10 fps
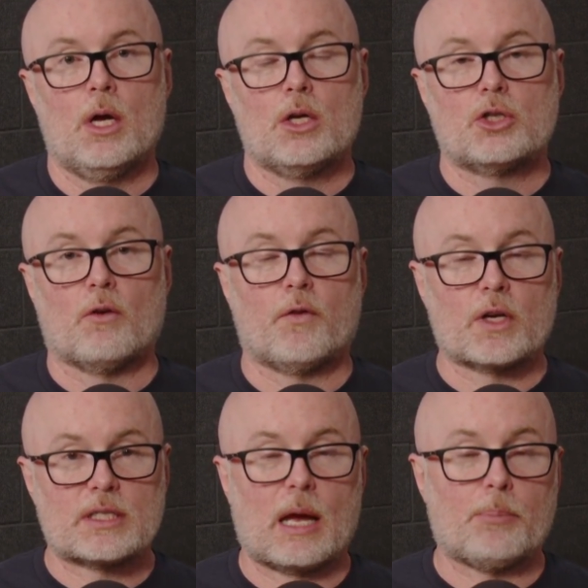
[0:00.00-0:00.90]
So for
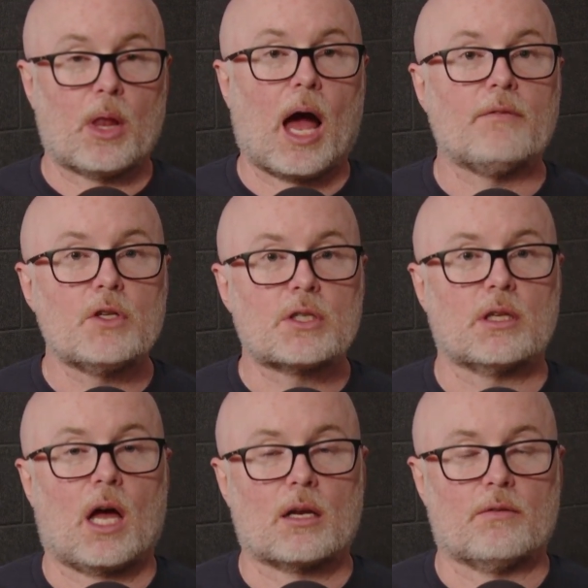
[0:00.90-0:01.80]
example, I've used a
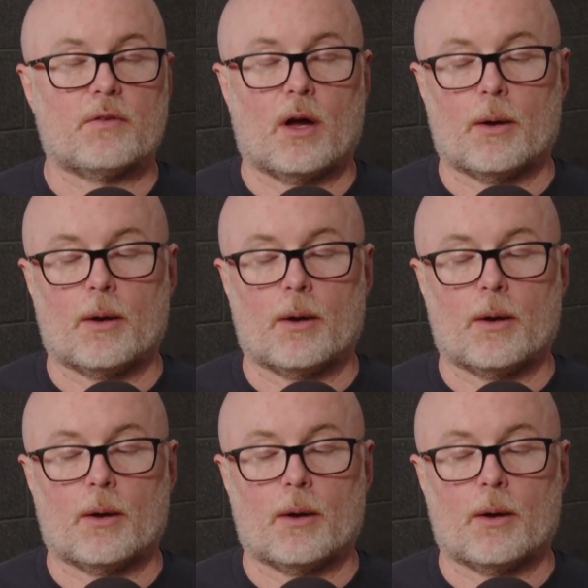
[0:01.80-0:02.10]
lot of,